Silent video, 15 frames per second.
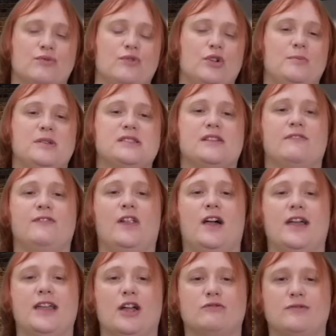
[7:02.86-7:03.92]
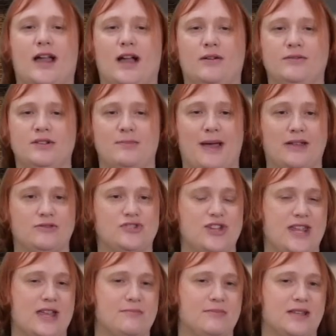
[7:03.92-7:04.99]
rumours flying around about
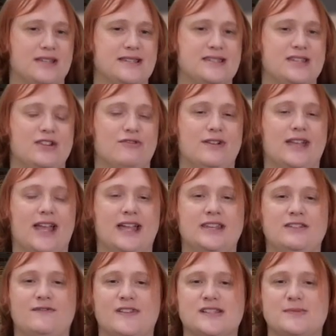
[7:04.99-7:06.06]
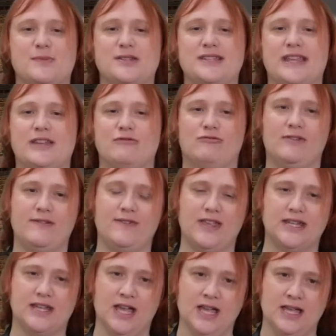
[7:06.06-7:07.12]
G M considering an investment in
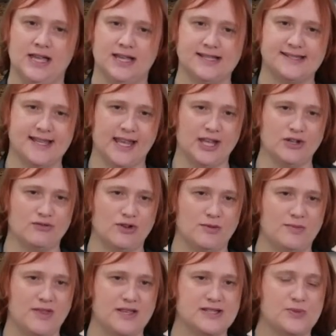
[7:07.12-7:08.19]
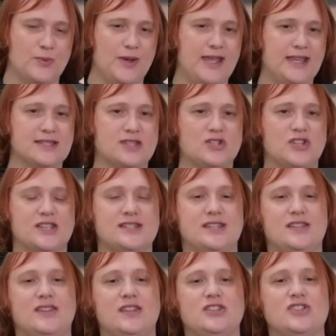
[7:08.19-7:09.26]
Rivian, a second rumour this week
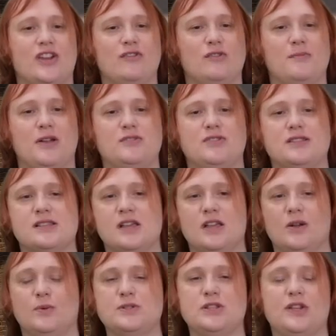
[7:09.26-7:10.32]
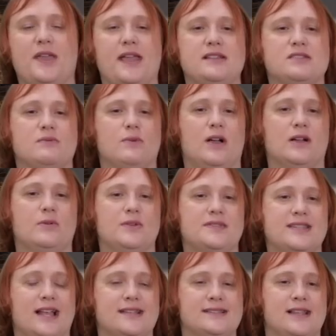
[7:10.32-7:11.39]
suggested that General Motors was looking to work with
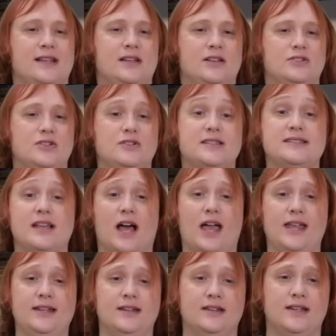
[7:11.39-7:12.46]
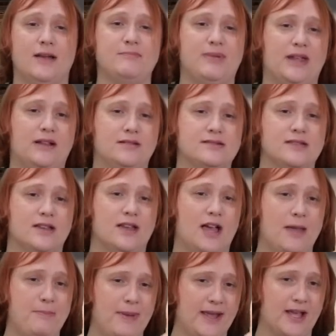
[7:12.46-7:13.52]
Tesla to design and build
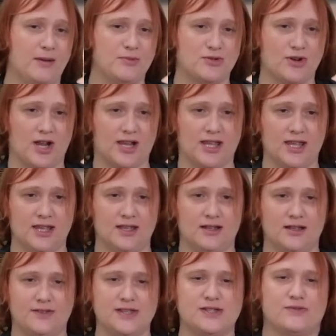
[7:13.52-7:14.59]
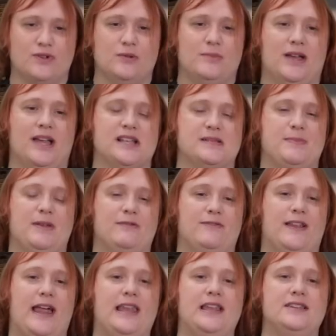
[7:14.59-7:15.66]
a pickup truck. This rumour has been
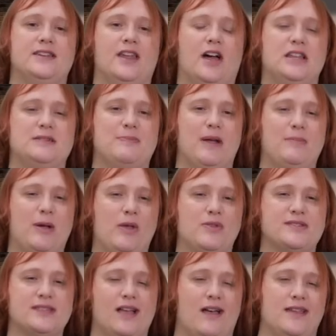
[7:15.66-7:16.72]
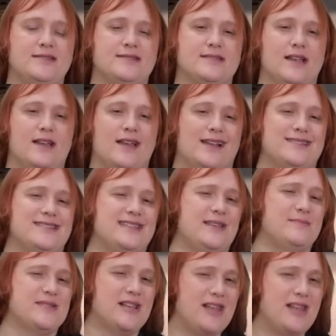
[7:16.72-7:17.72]
flatly denied by both sides and seems